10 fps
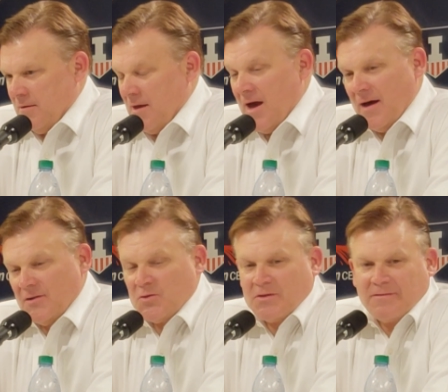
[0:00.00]
Yeah,
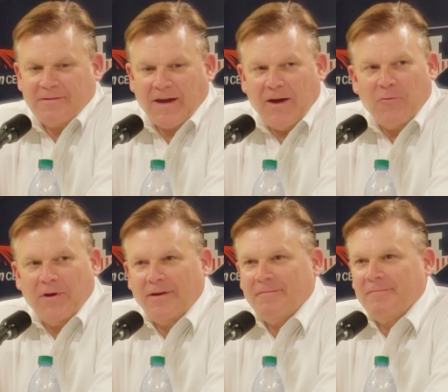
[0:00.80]
it's kind of
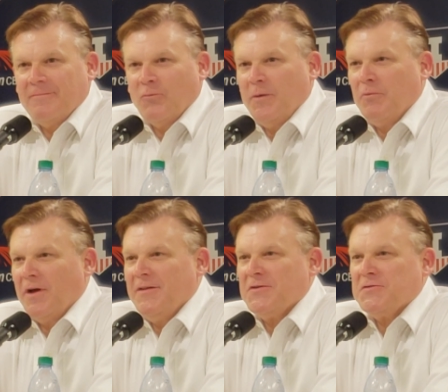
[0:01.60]
what we
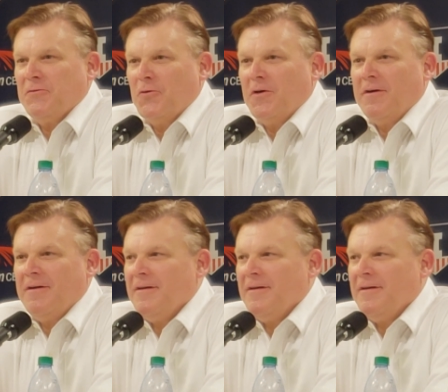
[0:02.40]
play this for.